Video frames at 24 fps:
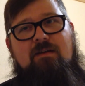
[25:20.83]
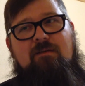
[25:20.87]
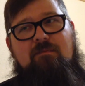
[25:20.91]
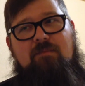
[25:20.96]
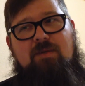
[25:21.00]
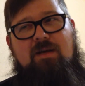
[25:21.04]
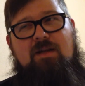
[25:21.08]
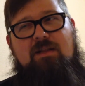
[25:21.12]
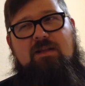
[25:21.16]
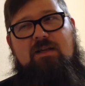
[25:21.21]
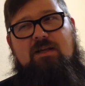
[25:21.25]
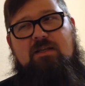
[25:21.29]

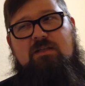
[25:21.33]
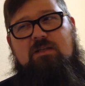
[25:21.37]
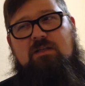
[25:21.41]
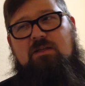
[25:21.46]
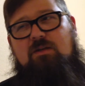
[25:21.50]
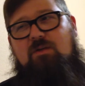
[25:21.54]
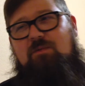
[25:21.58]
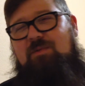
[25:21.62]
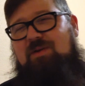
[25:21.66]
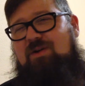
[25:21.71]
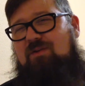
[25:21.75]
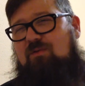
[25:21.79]
But I think it's a
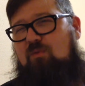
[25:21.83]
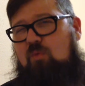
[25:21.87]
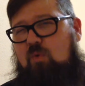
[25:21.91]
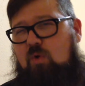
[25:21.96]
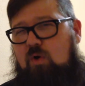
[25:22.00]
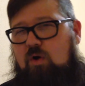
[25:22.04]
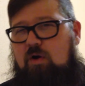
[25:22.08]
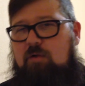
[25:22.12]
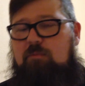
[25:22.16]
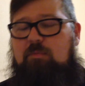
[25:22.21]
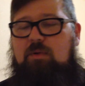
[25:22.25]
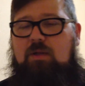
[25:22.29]
little bit of
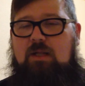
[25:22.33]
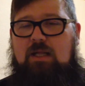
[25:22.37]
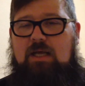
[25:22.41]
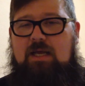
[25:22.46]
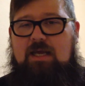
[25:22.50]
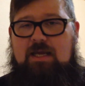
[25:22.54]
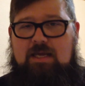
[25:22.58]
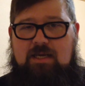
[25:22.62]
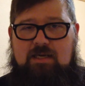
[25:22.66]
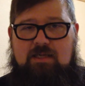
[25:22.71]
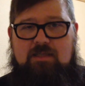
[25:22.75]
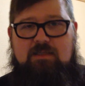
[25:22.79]

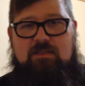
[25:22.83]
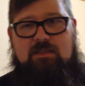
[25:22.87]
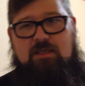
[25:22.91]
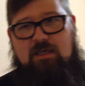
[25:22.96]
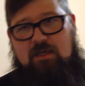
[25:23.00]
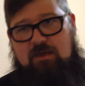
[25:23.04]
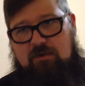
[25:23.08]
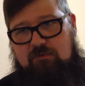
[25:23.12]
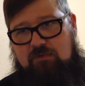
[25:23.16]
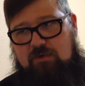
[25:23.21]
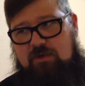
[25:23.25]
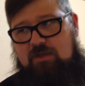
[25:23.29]
wordplay, and it's
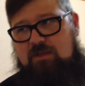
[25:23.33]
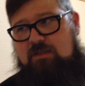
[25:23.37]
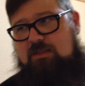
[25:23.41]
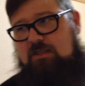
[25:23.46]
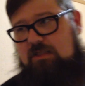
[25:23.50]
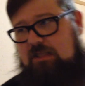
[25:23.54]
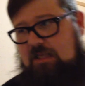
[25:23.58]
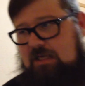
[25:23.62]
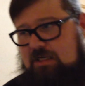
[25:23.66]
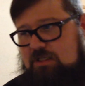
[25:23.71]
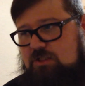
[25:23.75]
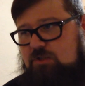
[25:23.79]
kind of an
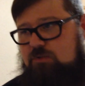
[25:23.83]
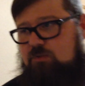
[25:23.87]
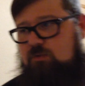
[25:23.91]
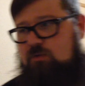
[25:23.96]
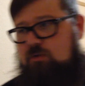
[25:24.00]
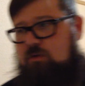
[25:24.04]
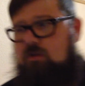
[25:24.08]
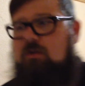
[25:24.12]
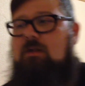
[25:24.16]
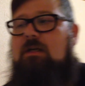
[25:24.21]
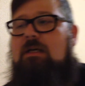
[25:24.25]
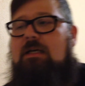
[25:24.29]

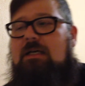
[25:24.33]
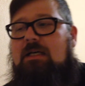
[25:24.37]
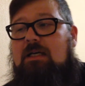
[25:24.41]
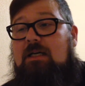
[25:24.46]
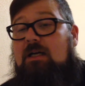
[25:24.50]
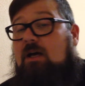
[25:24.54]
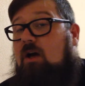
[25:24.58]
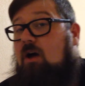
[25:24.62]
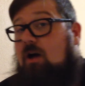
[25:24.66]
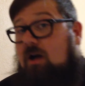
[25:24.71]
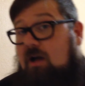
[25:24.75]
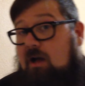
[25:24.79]
intellectual,
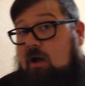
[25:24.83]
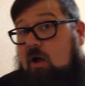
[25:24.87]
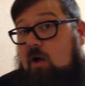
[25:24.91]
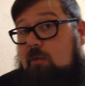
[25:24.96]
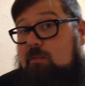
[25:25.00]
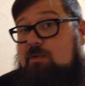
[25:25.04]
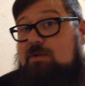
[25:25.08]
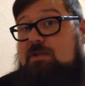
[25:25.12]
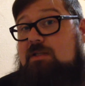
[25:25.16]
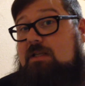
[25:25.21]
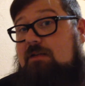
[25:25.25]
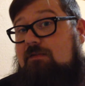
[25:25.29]

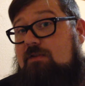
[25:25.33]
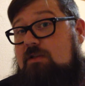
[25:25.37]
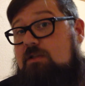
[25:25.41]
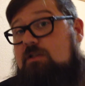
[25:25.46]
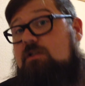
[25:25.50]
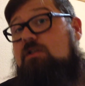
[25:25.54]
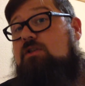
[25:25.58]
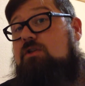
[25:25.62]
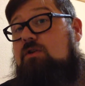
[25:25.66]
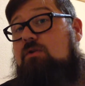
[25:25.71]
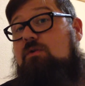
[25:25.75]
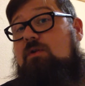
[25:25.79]
almost even
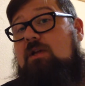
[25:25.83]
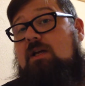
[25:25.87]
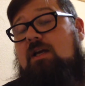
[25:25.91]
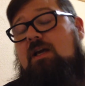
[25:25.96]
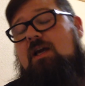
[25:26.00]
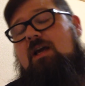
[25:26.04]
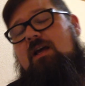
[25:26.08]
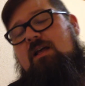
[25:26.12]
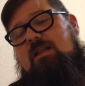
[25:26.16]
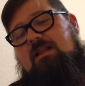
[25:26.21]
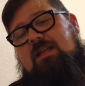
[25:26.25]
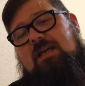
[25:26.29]
snooty
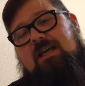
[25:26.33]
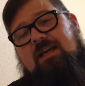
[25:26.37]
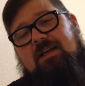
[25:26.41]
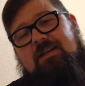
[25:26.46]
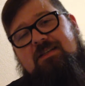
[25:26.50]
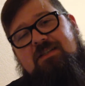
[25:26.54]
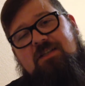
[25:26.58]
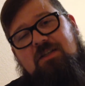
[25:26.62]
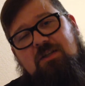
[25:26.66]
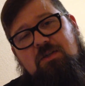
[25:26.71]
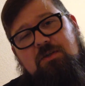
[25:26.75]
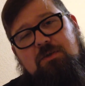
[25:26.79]
thing
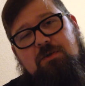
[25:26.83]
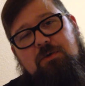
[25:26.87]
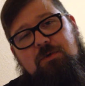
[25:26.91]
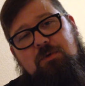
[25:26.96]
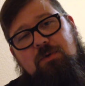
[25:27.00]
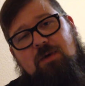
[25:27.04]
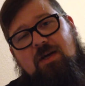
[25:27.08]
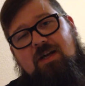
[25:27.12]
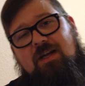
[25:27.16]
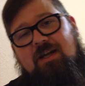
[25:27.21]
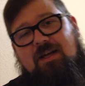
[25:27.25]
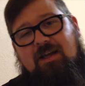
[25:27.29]
to
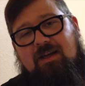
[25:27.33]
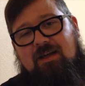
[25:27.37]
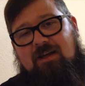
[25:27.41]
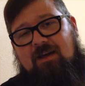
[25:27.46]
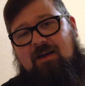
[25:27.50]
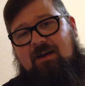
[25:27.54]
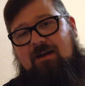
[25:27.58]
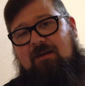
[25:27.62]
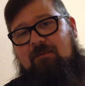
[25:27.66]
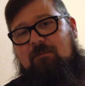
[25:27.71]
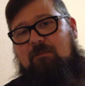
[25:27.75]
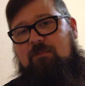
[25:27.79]
do,
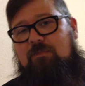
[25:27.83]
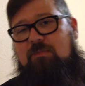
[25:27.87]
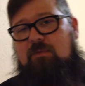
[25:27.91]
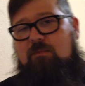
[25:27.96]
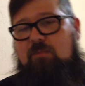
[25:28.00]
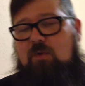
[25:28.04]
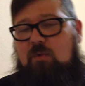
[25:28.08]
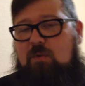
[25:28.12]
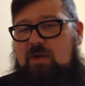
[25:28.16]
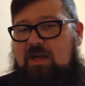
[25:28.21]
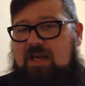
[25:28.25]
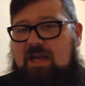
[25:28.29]

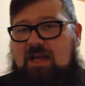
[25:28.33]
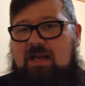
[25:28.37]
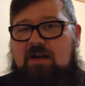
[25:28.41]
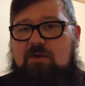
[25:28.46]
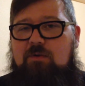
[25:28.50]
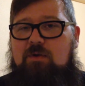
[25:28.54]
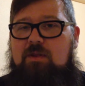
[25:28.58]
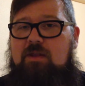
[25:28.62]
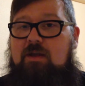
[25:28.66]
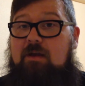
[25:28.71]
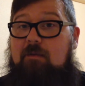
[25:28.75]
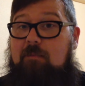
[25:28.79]
but we can't do
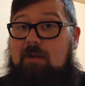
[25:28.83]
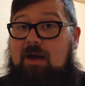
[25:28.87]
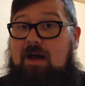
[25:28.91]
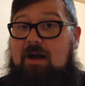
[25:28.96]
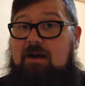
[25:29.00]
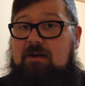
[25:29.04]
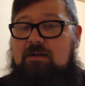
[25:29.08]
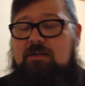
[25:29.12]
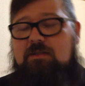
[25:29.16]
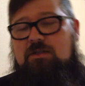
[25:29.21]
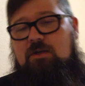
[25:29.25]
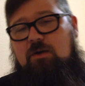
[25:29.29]
anything about
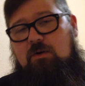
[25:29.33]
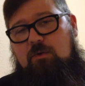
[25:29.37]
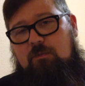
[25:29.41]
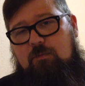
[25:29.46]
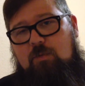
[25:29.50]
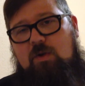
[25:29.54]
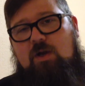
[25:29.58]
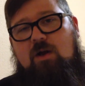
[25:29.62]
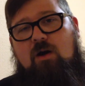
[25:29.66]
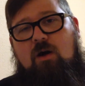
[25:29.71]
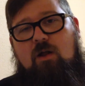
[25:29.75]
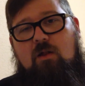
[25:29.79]
it. So
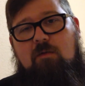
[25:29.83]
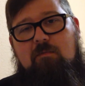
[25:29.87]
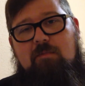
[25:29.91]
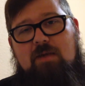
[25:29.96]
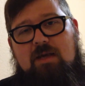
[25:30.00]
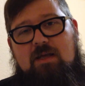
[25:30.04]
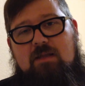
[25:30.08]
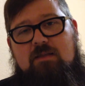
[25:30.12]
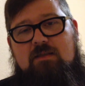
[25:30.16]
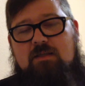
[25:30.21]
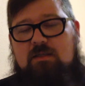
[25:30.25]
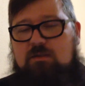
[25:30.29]
we call them
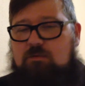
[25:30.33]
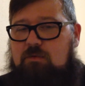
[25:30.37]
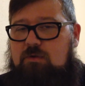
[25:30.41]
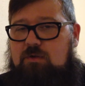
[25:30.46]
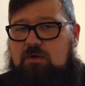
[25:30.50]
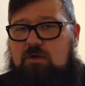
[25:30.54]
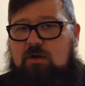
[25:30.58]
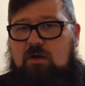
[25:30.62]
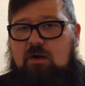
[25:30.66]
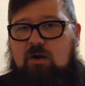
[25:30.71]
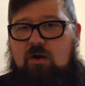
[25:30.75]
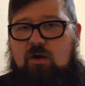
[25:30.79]
myths. That's what
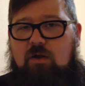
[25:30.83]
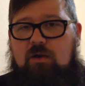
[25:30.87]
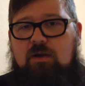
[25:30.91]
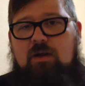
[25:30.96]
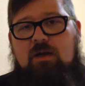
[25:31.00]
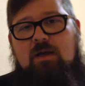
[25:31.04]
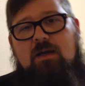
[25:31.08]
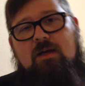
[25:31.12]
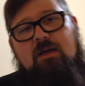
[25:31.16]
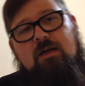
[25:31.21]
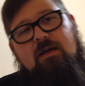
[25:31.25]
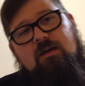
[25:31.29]
they're called.
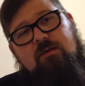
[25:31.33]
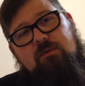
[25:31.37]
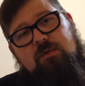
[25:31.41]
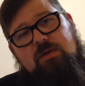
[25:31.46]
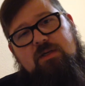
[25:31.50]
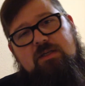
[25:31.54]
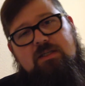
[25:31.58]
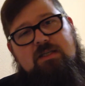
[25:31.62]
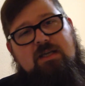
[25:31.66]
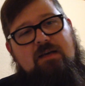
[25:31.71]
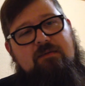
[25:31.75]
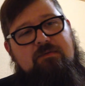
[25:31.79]
We
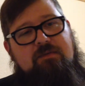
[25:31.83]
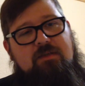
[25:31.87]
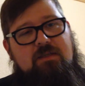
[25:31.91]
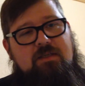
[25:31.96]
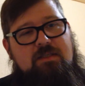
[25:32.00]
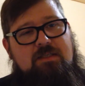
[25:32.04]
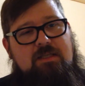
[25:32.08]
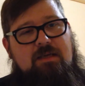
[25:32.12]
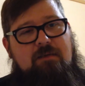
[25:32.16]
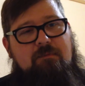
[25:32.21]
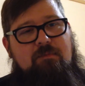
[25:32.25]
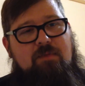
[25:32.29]
just have to
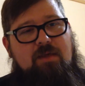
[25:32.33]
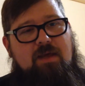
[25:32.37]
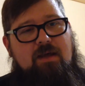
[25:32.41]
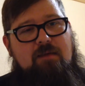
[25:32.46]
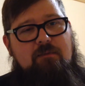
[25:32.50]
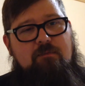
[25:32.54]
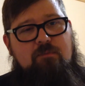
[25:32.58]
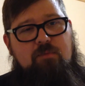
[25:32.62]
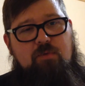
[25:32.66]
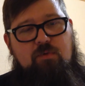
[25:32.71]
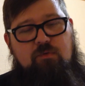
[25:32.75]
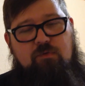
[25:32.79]
accept that
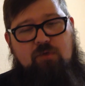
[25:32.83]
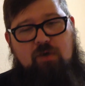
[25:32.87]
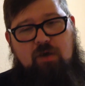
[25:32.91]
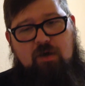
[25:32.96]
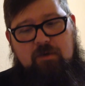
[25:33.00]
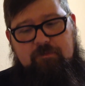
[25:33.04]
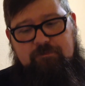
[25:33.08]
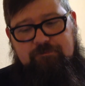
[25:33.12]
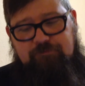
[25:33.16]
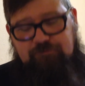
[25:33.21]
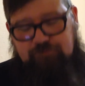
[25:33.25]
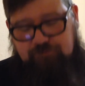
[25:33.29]
and move
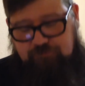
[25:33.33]
on.